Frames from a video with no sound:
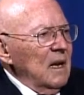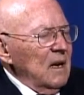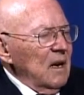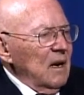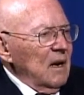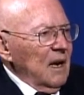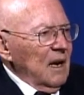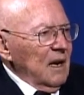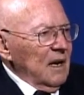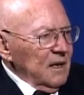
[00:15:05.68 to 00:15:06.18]
Not
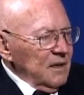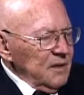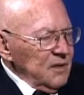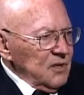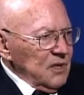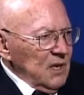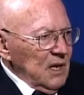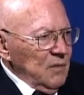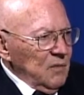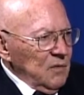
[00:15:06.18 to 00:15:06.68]
only
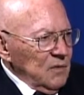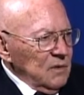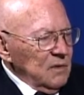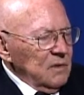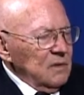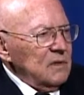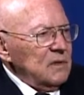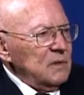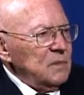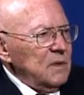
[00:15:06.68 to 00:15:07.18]
gunshot
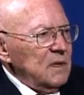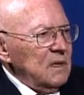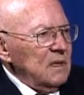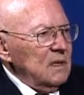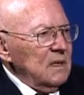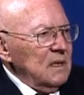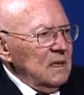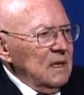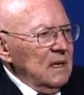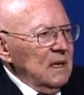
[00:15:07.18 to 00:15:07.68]
wounds, but
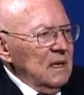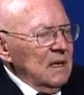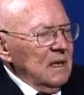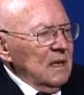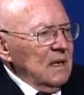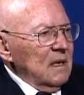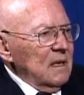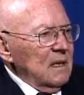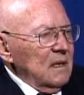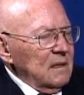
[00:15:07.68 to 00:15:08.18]

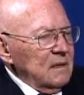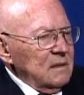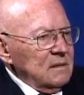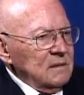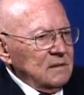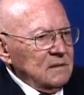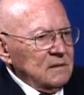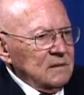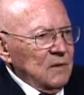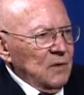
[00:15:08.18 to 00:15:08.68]

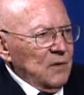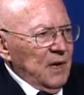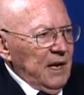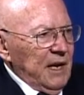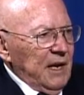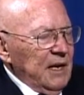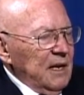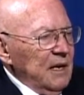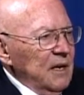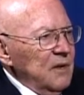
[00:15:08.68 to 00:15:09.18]

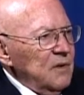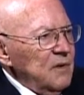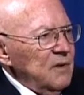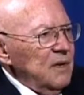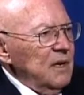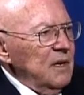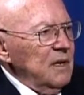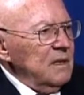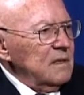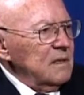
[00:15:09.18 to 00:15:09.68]
grenade
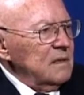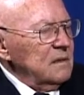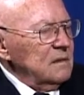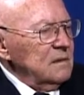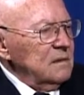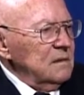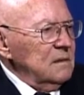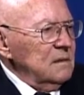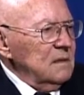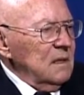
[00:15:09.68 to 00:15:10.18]
injuries
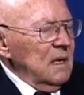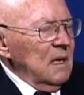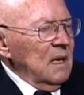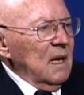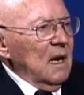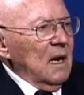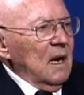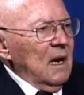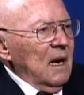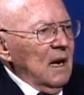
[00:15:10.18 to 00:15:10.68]

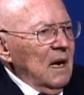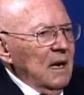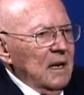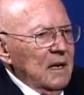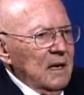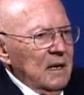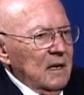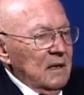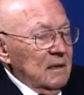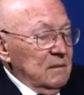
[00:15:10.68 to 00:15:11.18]
and
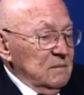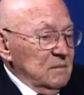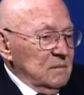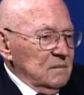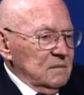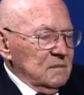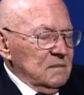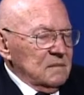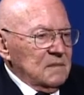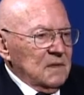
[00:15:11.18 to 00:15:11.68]
in
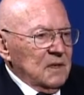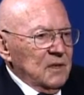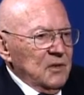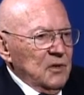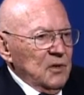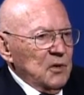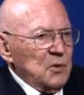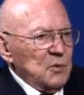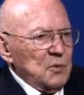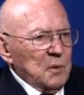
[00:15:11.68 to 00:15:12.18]

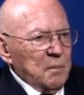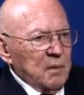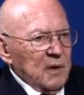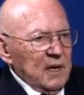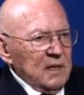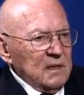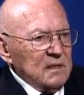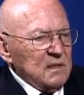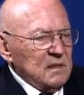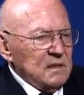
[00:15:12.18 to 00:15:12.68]
unusual
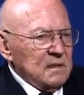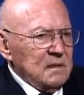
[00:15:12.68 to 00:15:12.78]
places.